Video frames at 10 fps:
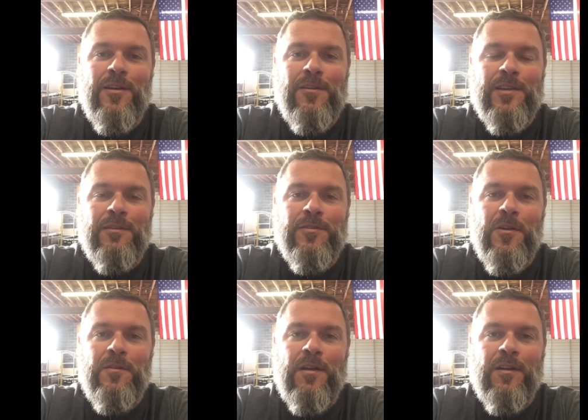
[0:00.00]
those that have
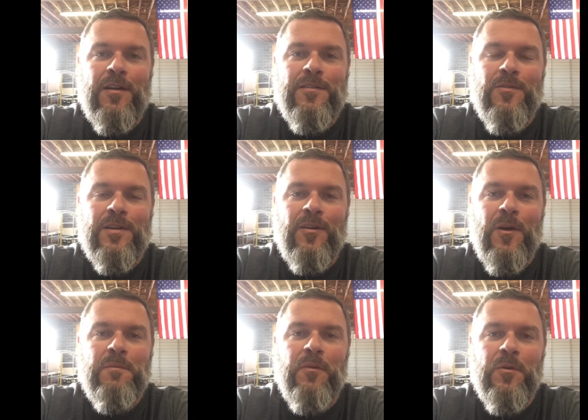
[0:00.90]
served our country and the
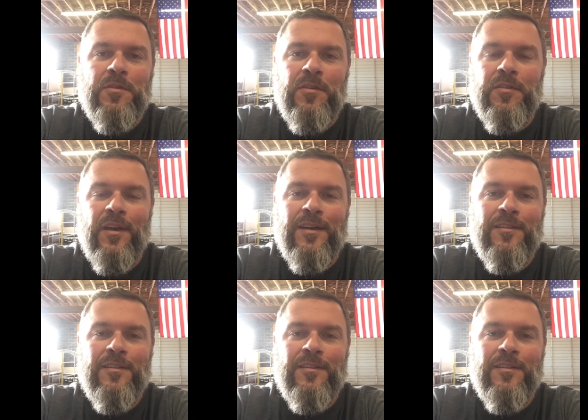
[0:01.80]
armed forces.